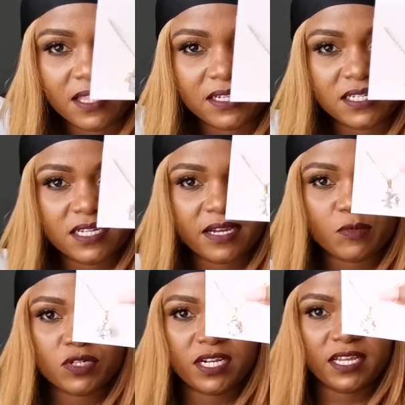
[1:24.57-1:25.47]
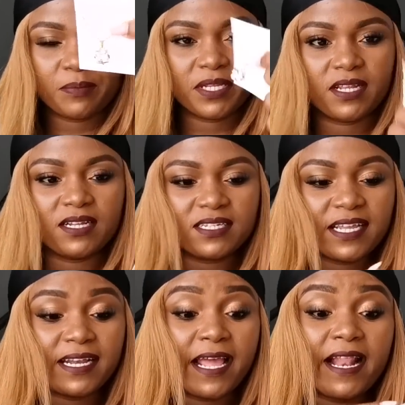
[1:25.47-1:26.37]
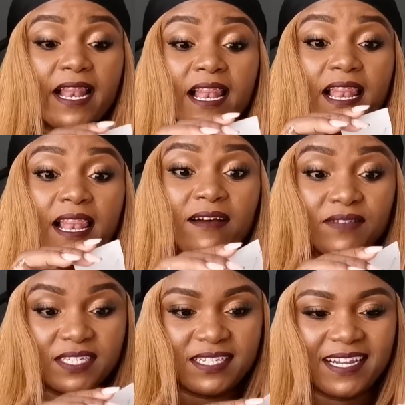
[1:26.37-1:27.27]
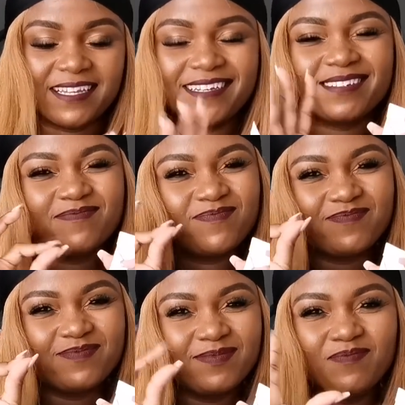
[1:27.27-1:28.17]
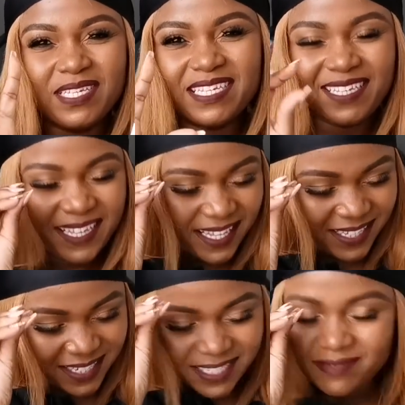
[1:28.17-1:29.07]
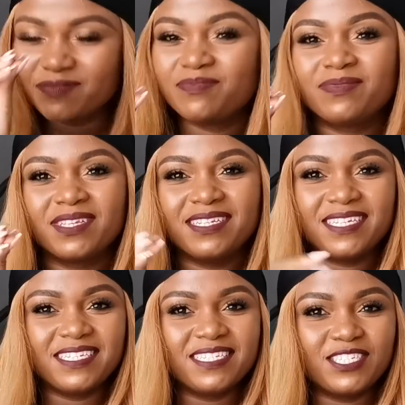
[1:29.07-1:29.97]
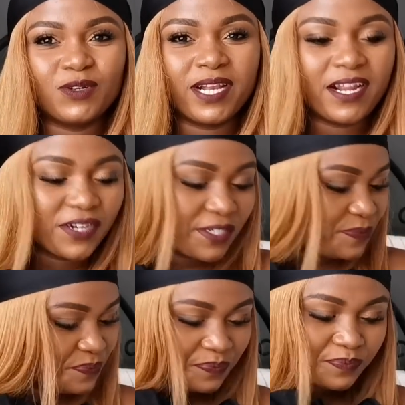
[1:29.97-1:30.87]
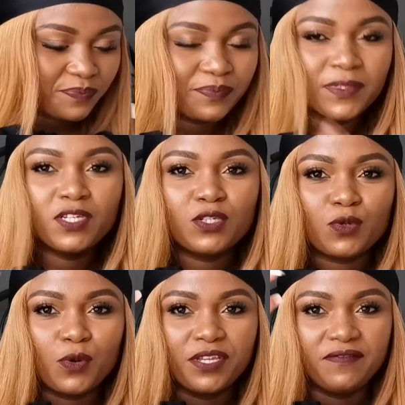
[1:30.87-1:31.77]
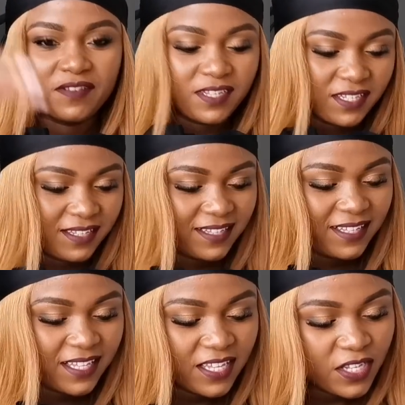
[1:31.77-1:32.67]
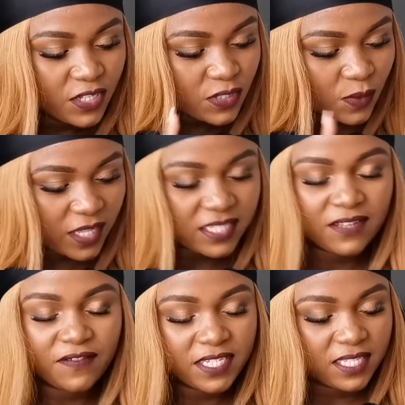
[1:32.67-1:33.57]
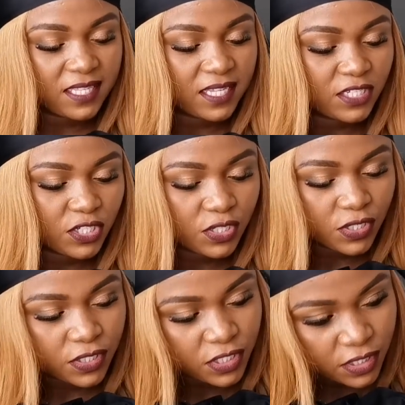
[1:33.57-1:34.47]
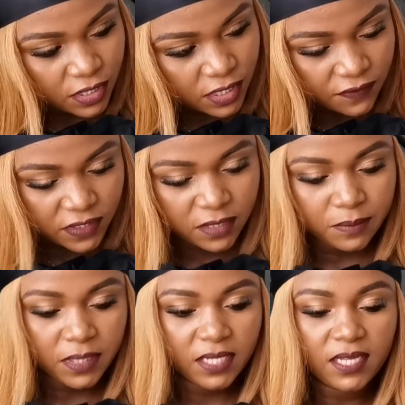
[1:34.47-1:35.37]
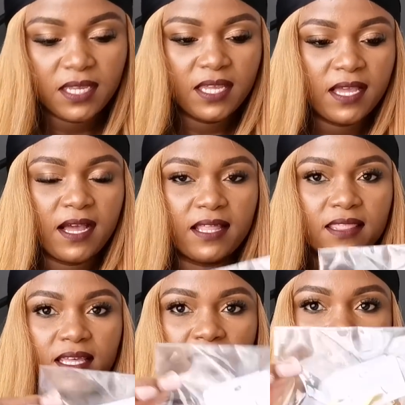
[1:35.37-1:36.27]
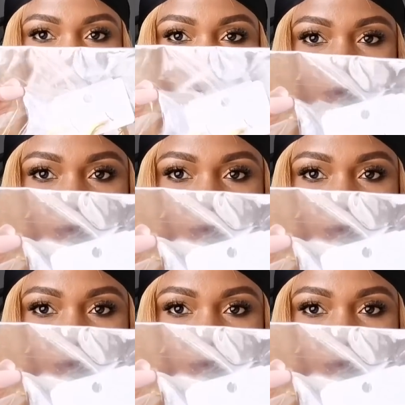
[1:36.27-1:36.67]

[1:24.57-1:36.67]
that diamond like pendant, and I love it. Like, me and dainty jewelry tuko hivi. So that's the first thing that she gifted me. And then the other